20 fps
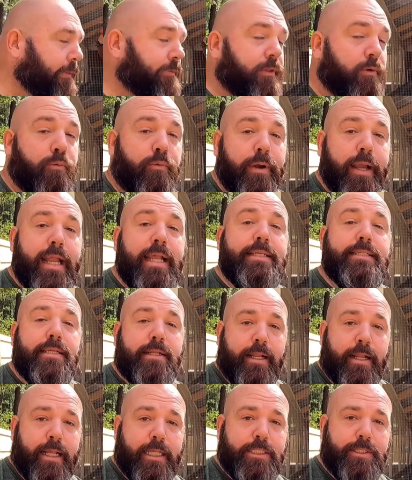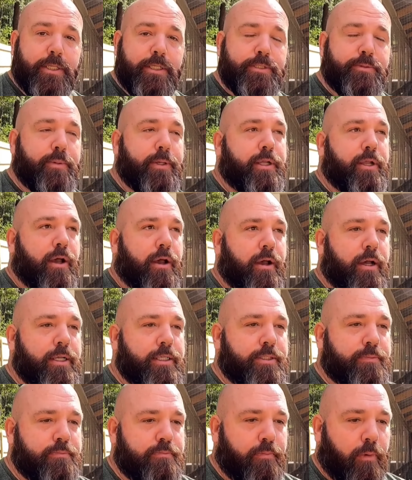And the reason is
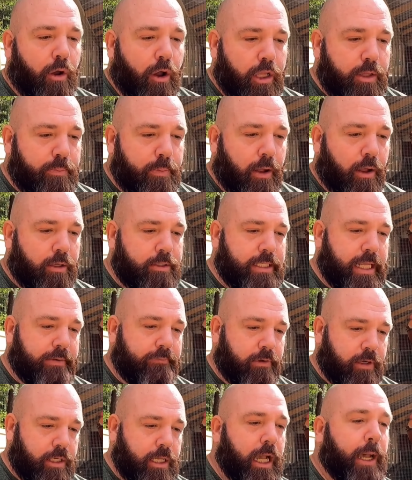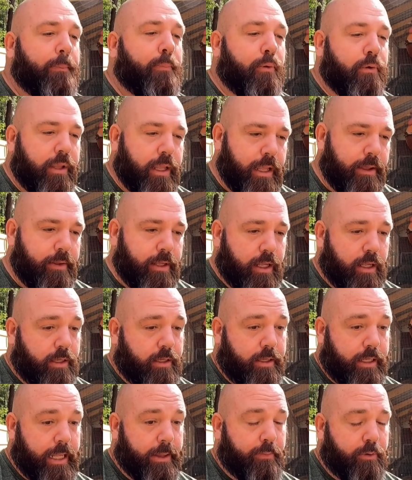because mothballs have a couple
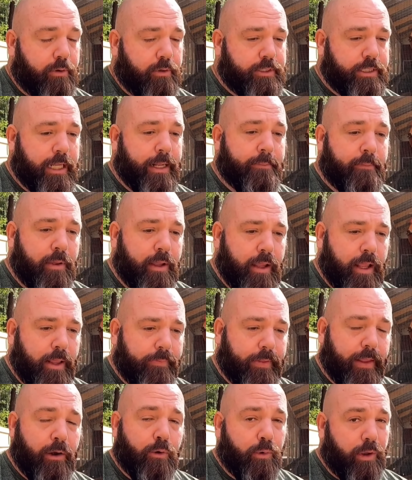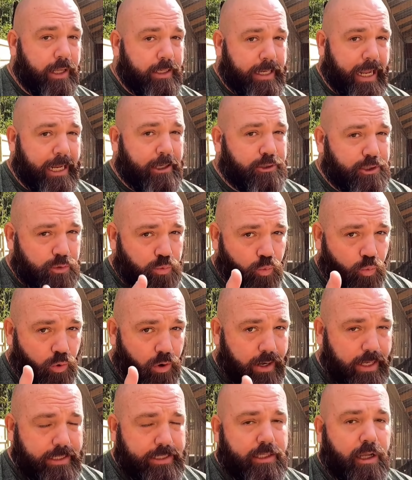chemicals in them that are really dangerous.
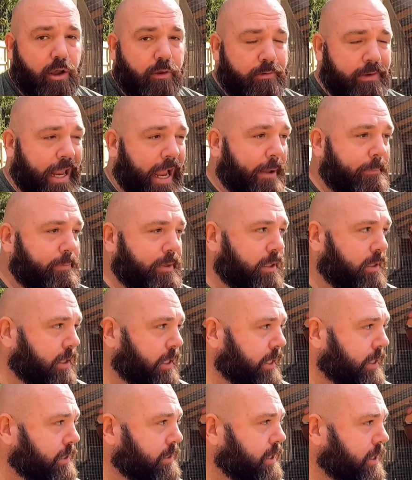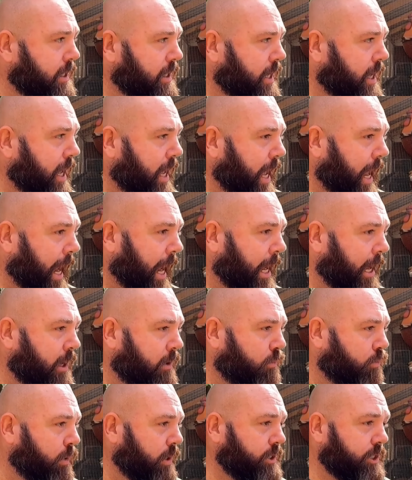One is called naphthalene,
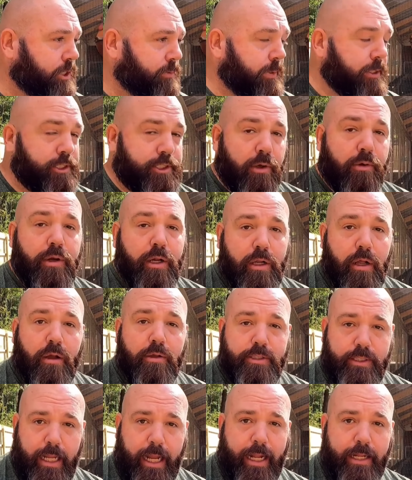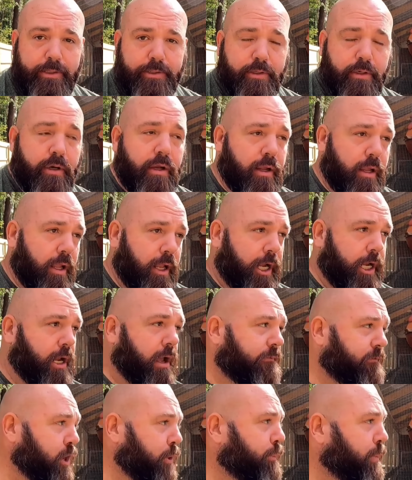and which has been shown to cause cancer.
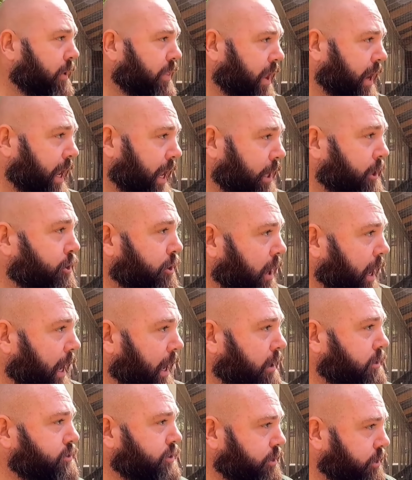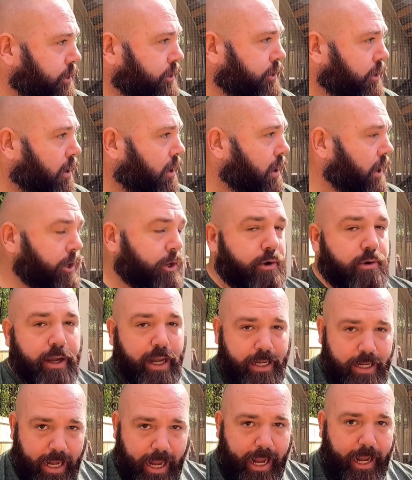If you put that in your house or in your yard and you're
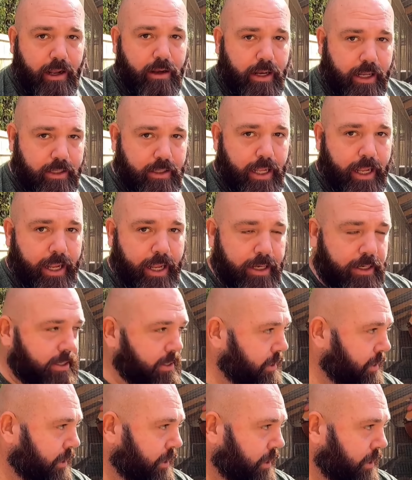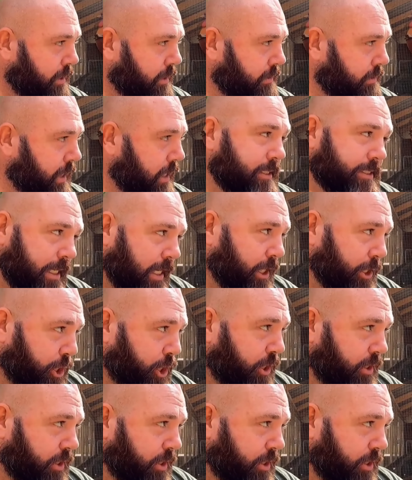inhaling that, that's not a